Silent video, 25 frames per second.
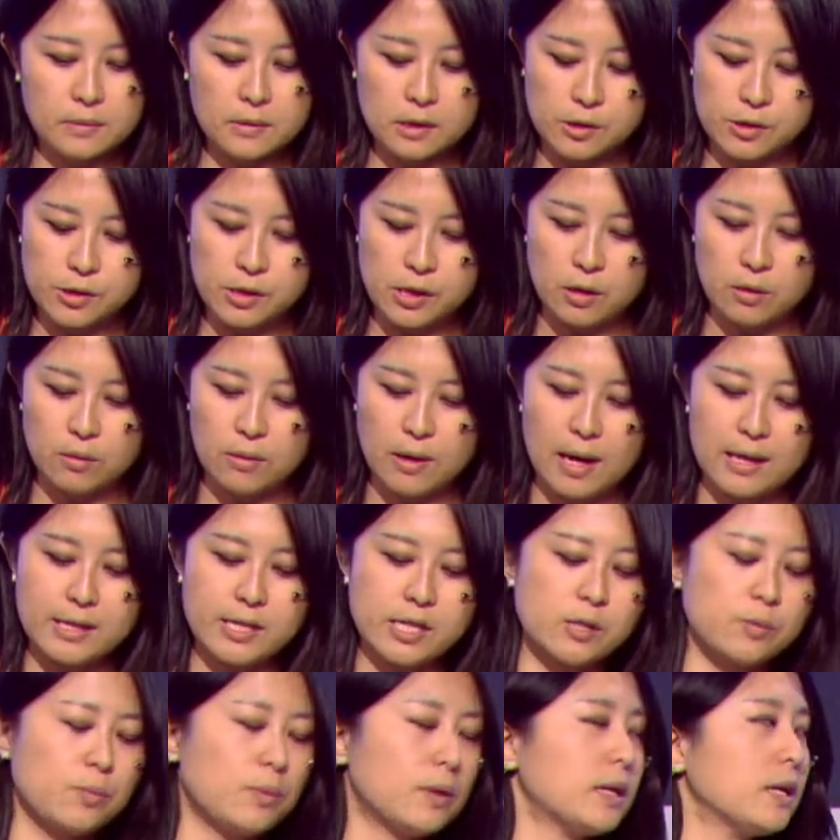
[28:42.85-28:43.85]
So I
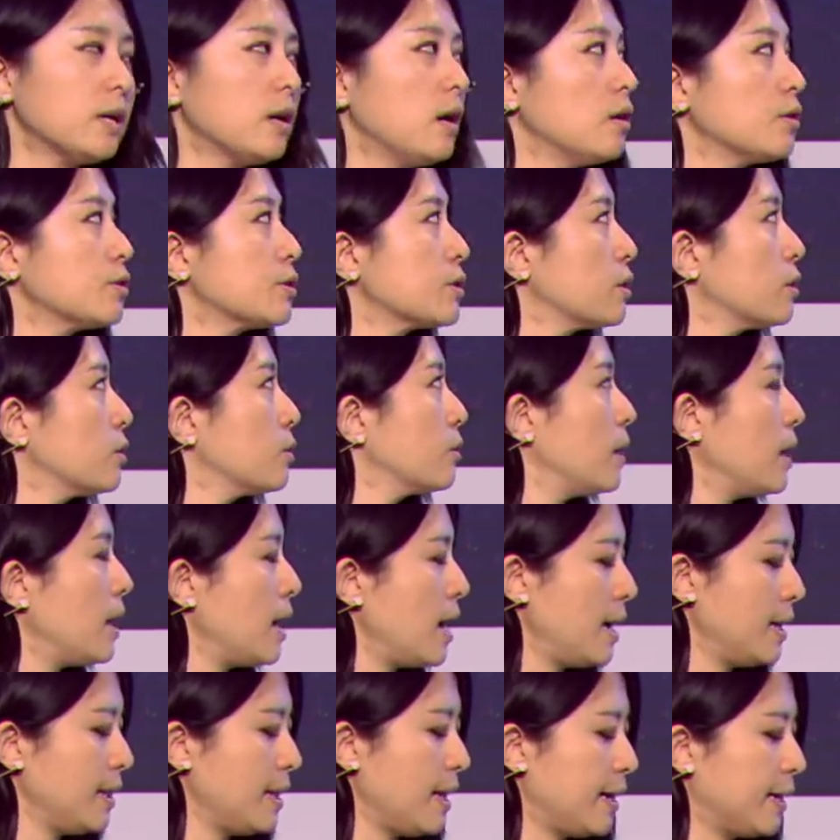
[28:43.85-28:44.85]
just want to also
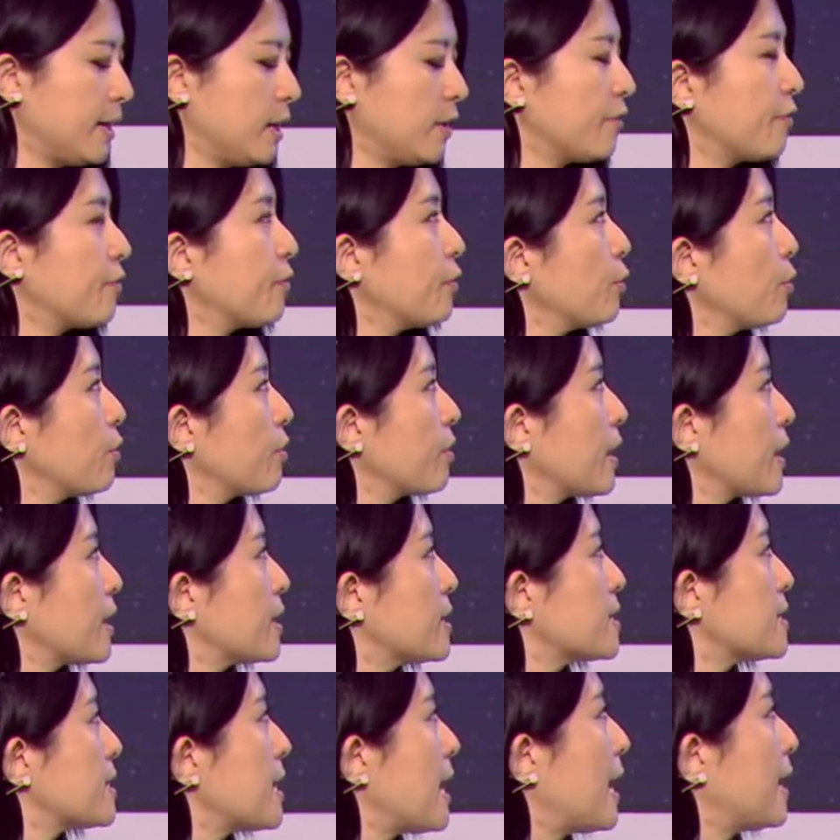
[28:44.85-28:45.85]
highlight a few
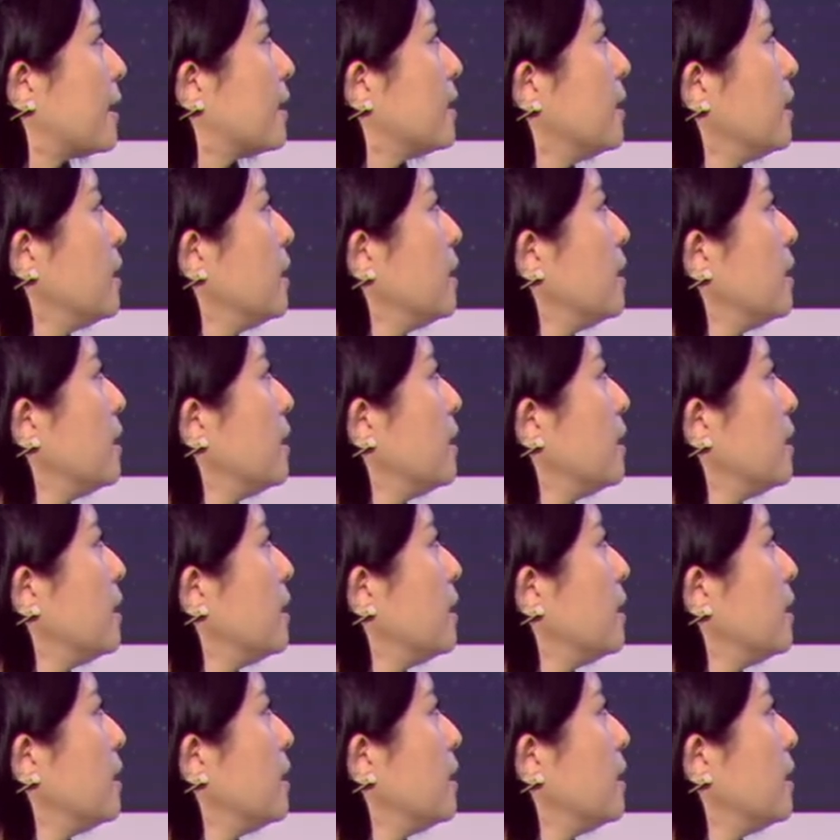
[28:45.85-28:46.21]
things that